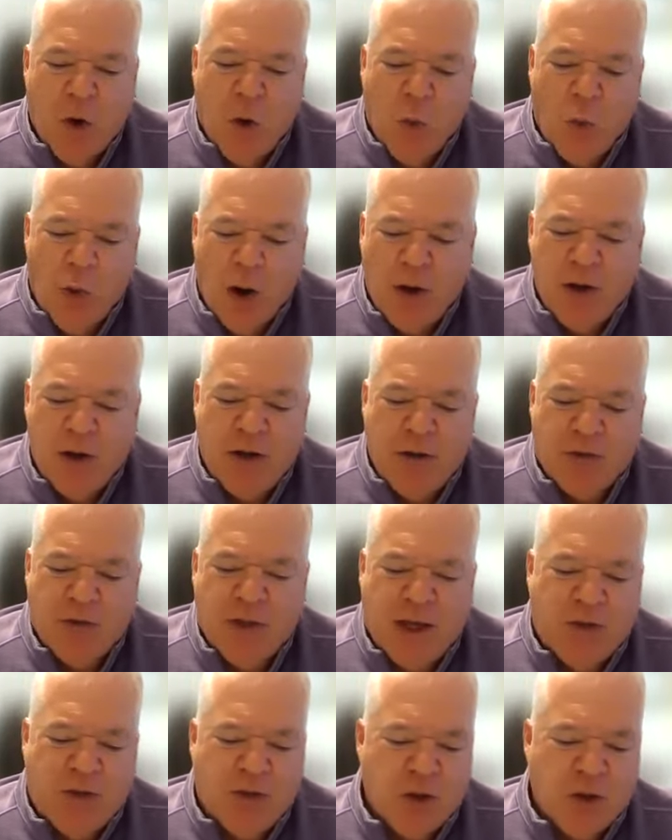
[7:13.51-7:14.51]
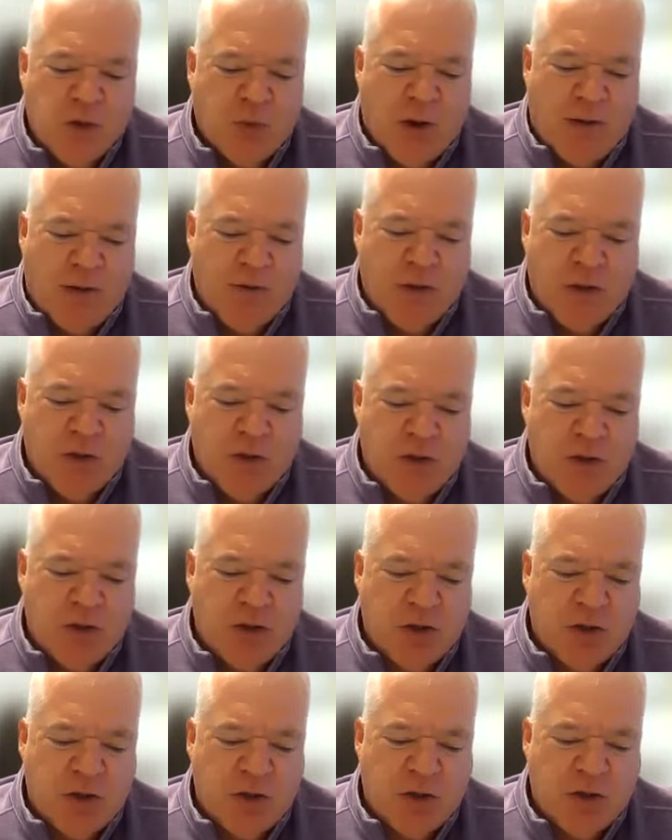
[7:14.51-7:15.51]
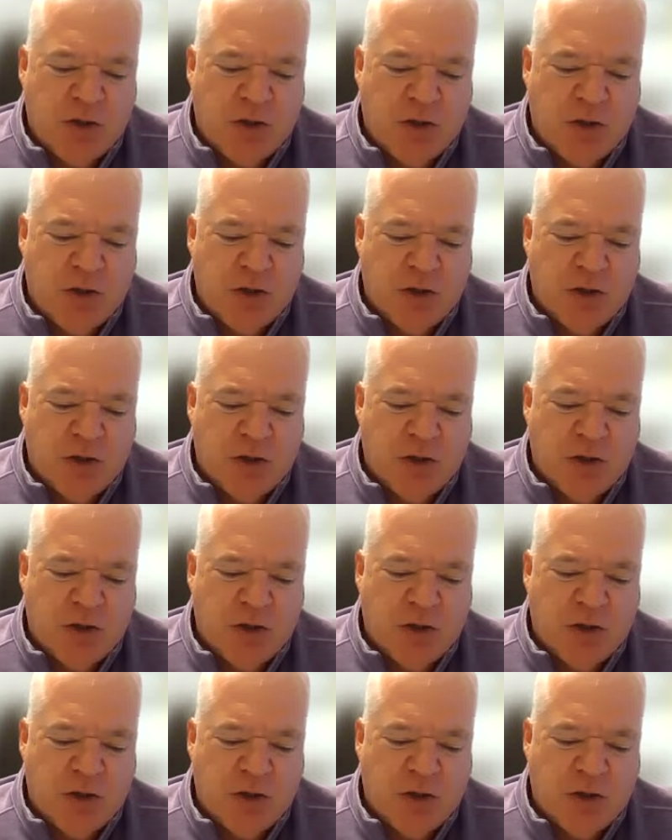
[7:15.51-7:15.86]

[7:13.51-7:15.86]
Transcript: where do you think those revenues should